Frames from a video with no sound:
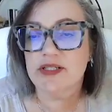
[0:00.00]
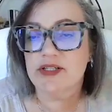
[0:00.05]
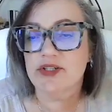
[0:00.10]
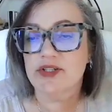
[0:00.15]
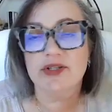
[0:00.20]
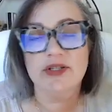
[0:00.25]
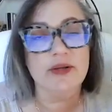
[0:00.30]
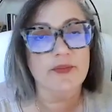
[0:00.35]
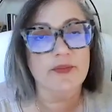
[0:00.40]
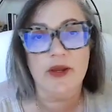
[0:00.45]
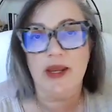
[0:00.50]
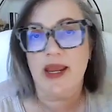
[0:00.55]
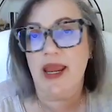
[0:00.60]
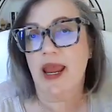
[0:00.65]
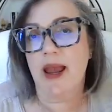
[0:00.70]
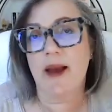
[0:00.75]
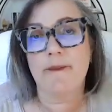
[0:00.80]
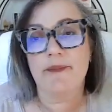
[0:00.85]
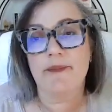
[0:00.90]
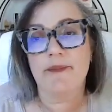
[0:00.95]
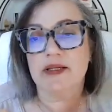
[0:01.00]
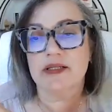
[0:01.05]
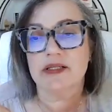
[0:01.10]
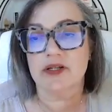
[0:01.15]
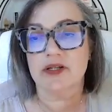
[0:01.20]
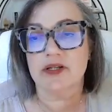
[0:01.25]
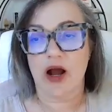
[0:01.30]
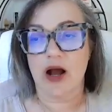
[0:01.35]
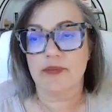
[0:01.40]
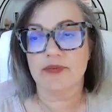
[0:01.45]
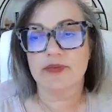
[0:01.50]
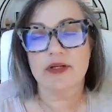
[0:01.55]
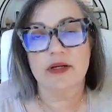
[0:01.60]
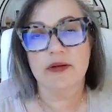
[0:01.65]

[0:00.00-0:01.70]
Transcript: that simply can't be stopped.